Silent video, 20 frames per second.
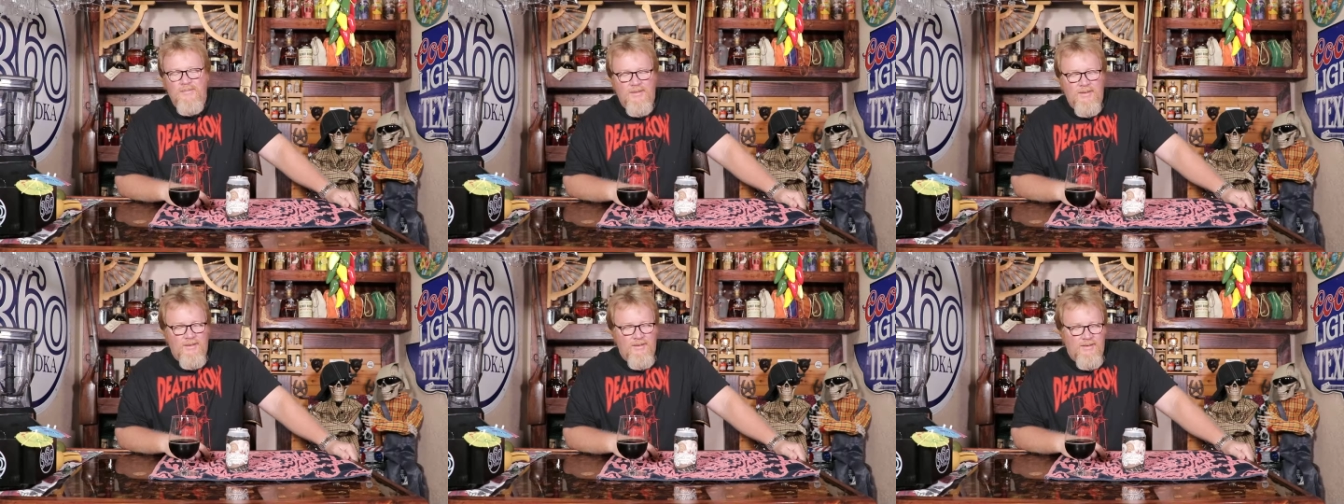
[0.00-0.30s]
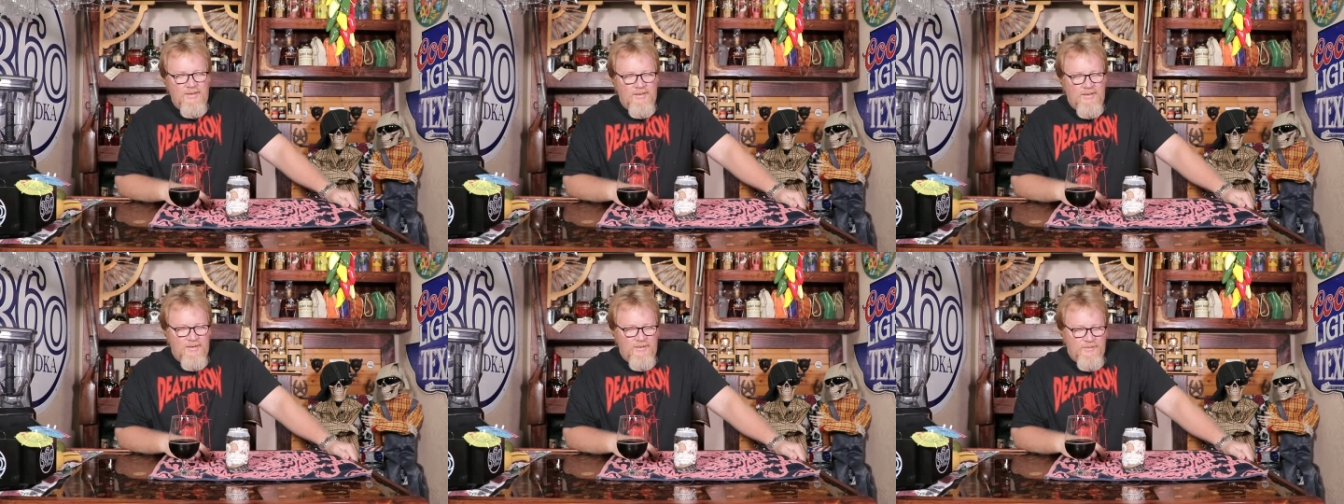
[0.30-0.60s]
and
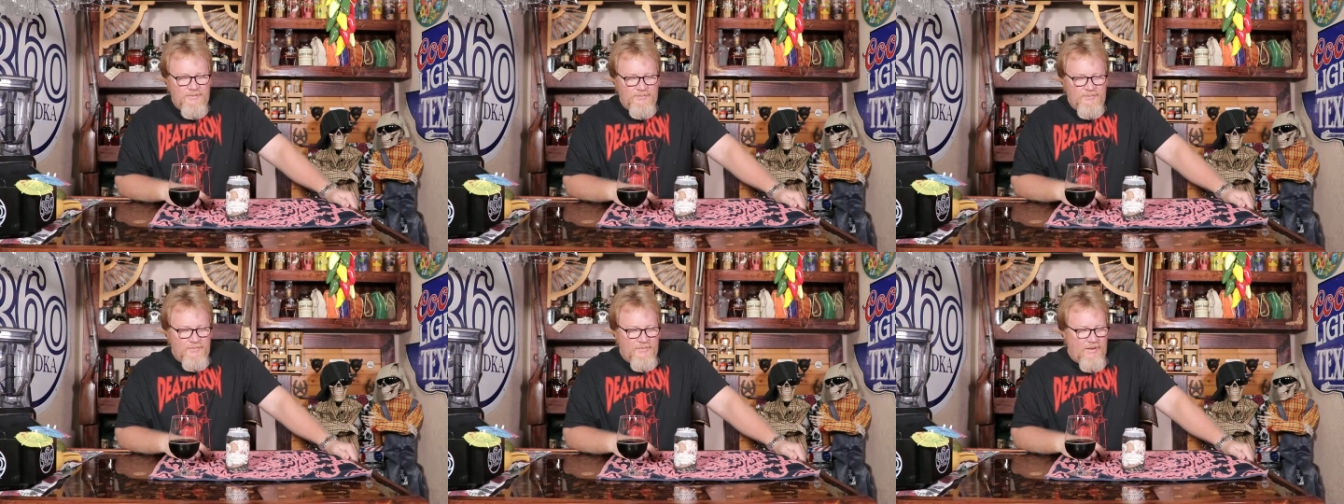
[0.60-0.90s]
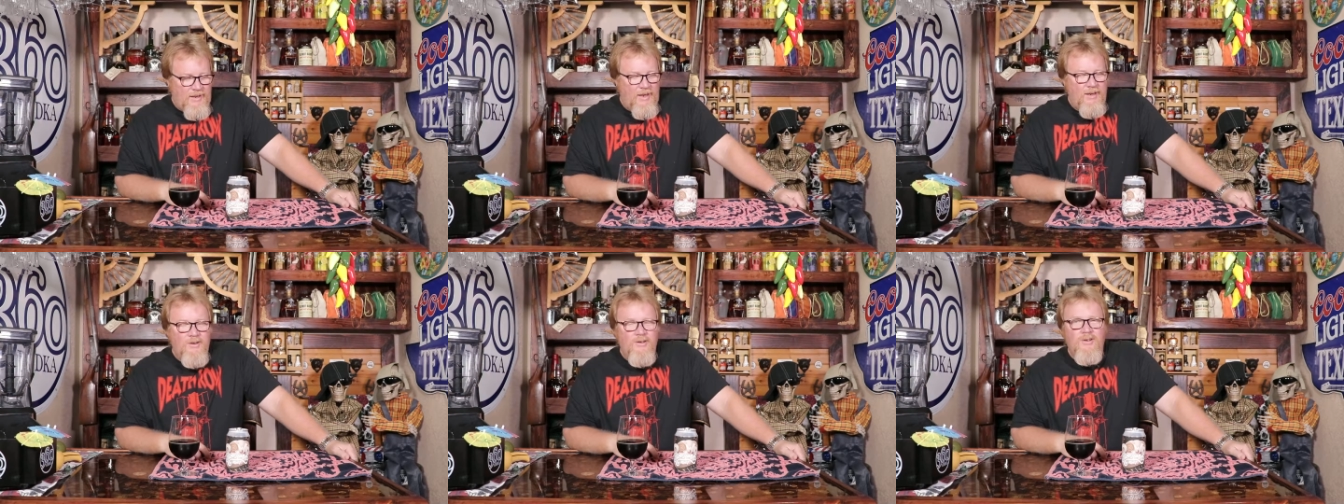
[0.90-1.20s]
like,
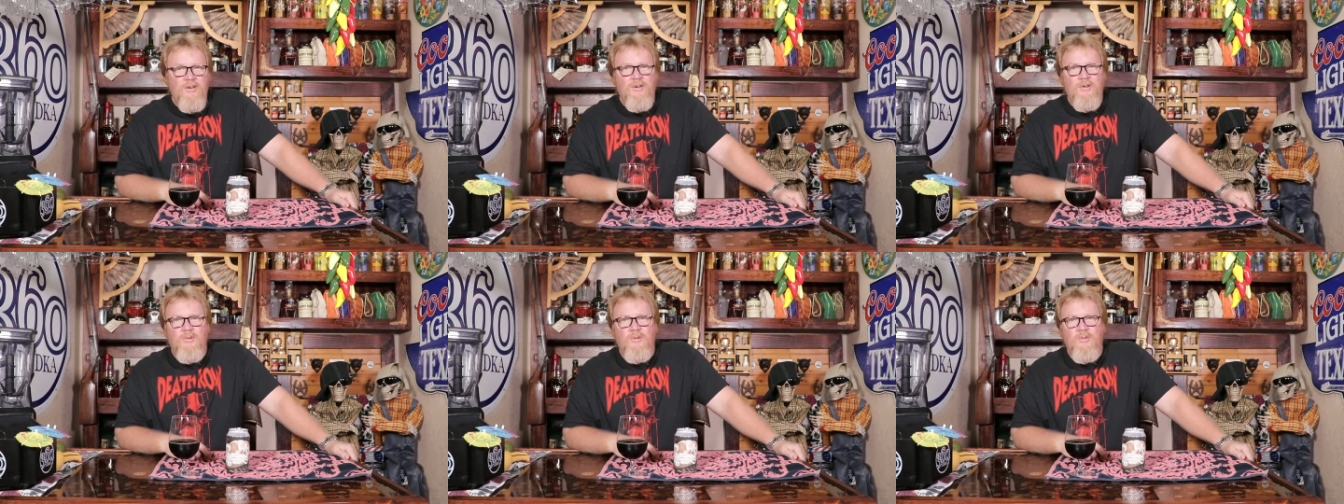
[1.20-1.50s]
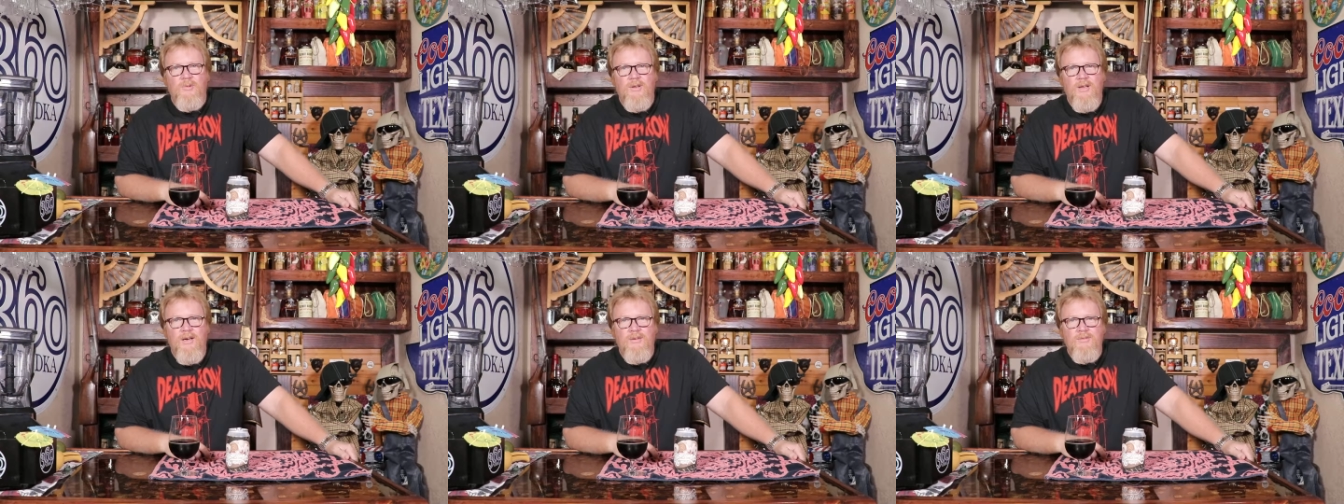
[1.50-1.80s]
I don't know.
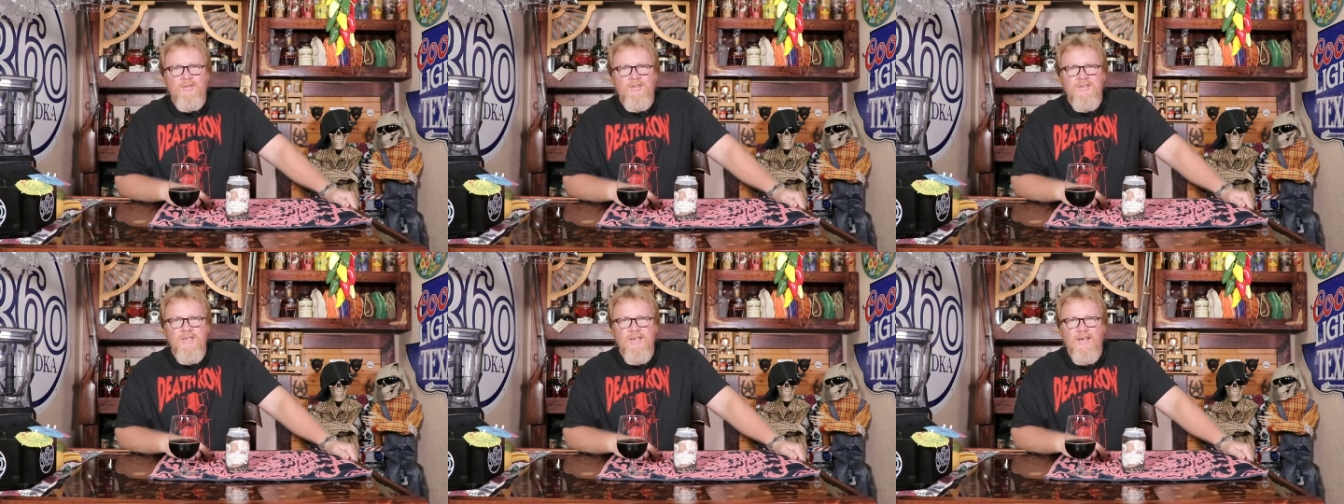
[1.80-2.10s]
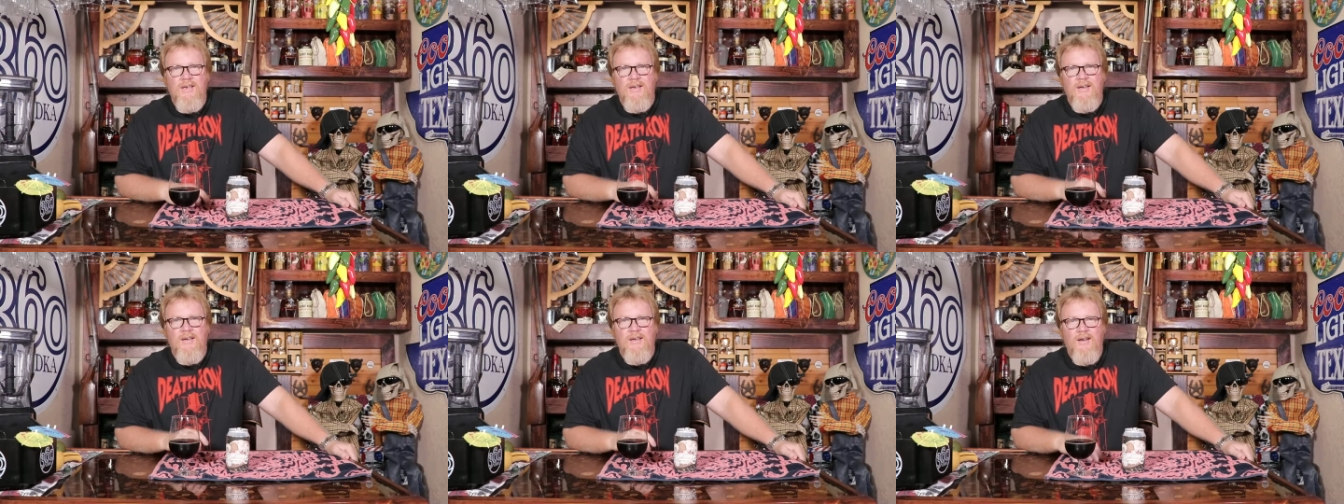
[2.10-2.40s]
We'll have to
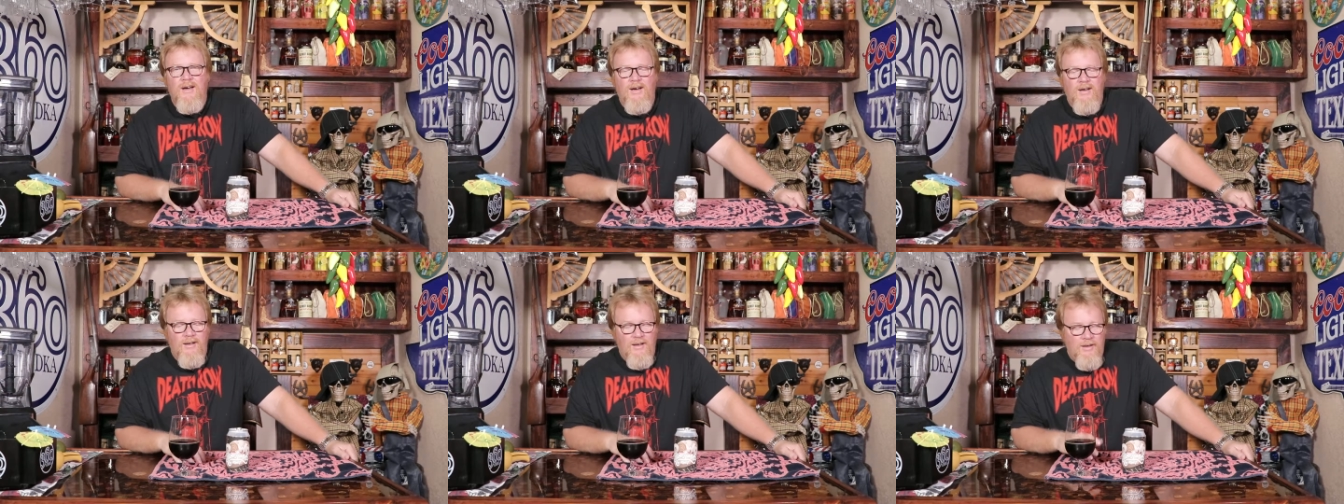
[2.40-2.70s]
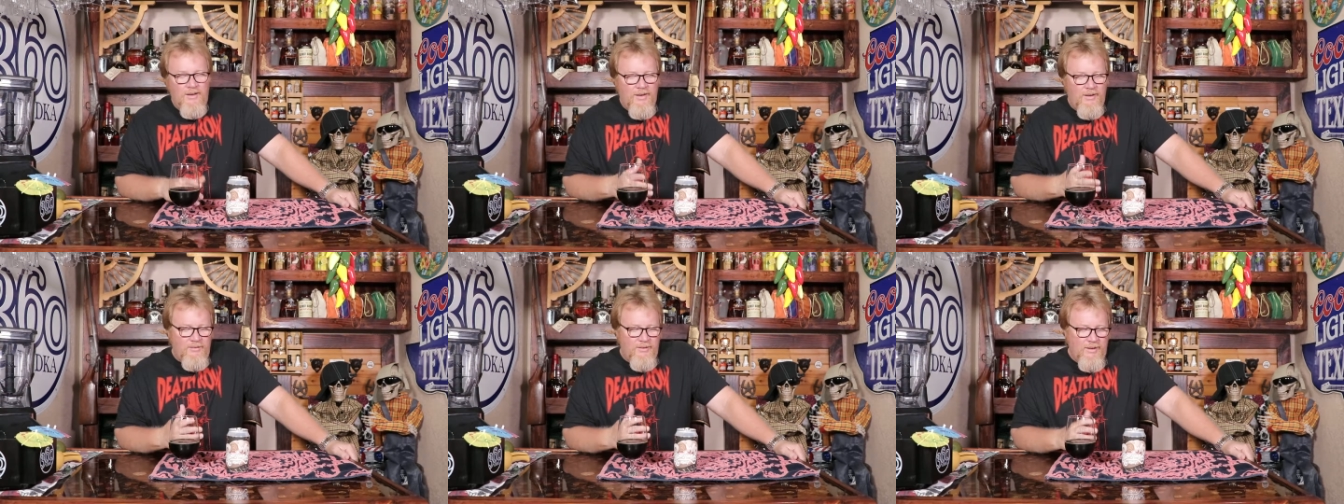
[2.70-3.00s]
see. I'll,
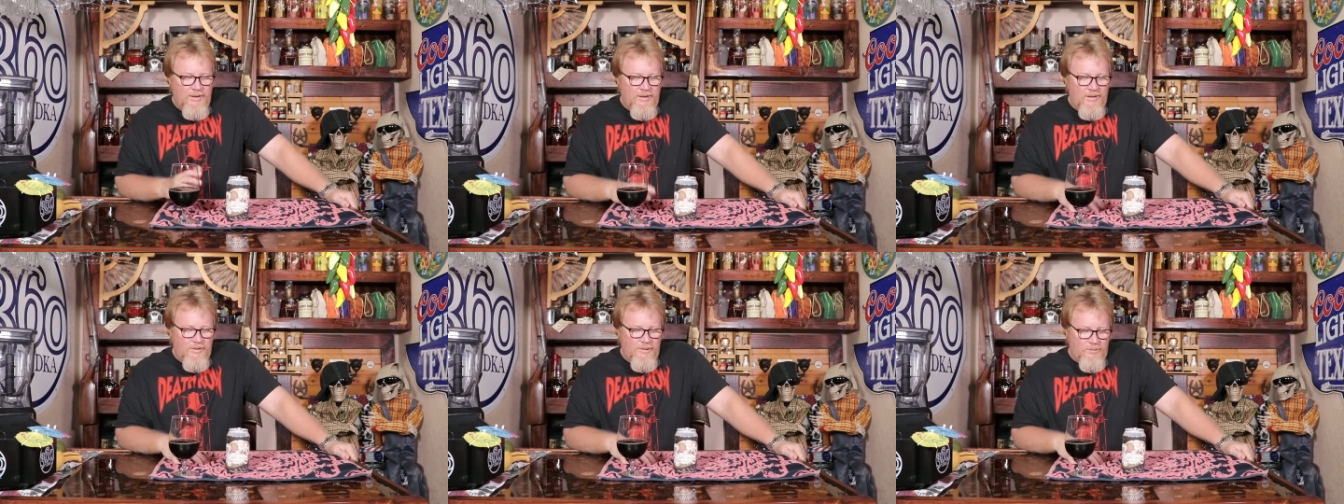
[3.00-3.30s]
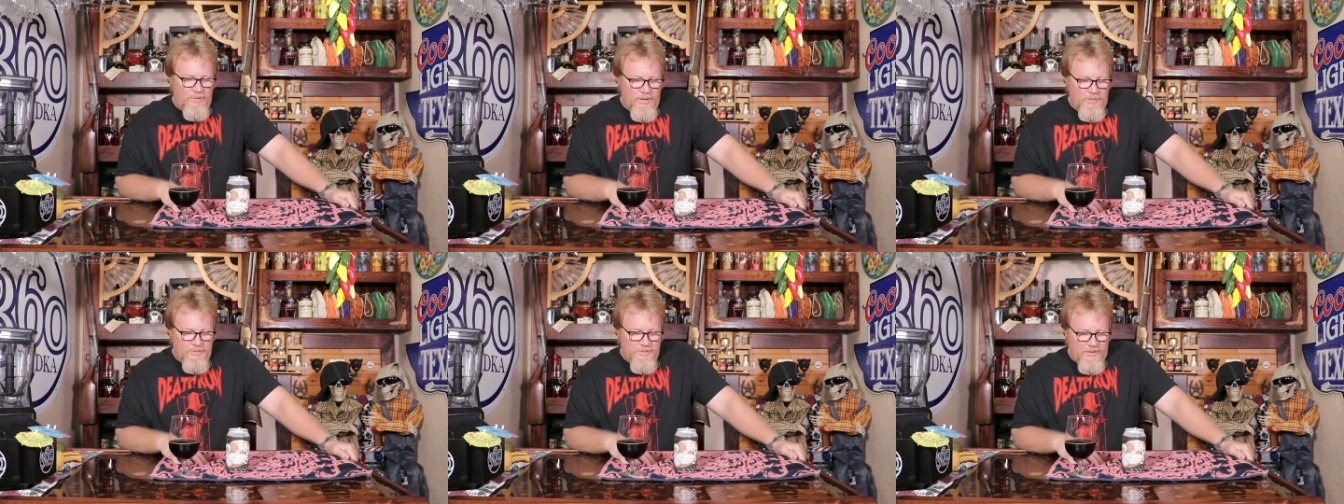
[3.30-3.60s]
I'll have to get on their
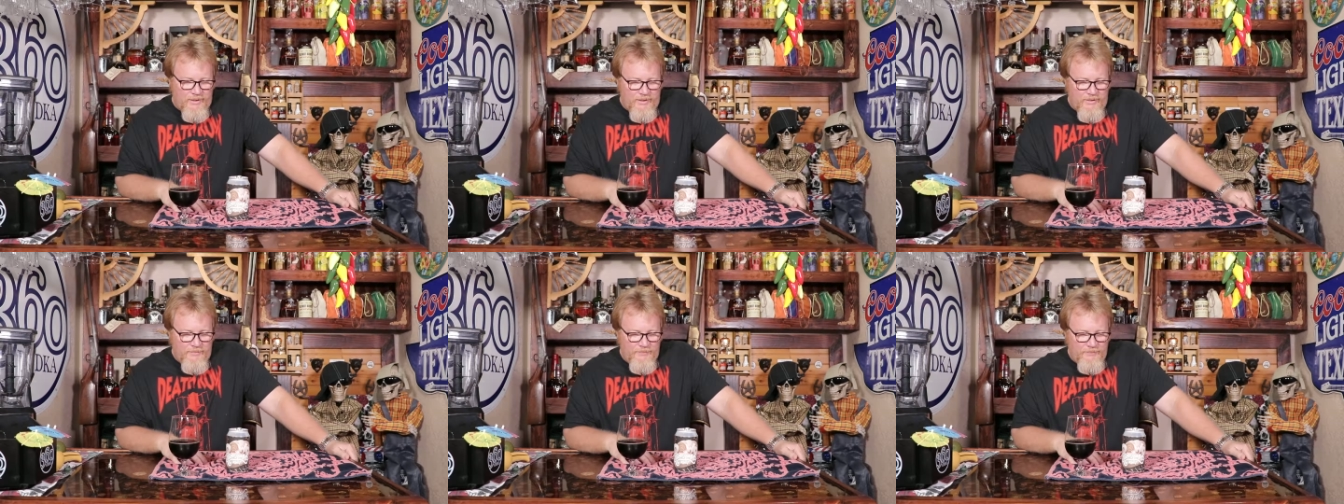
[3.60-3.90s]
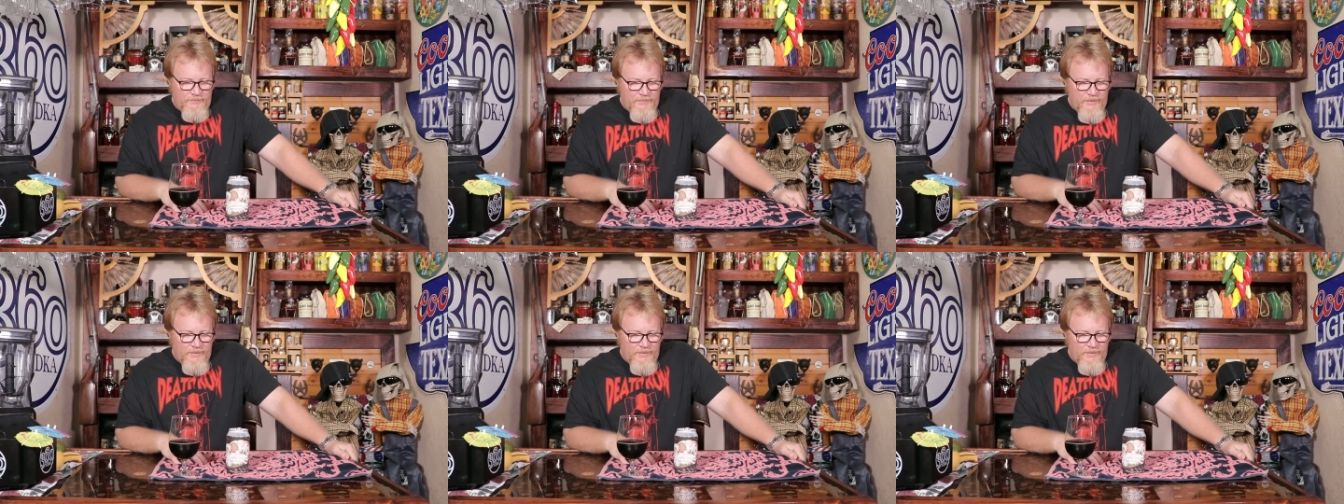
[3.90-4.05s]
website.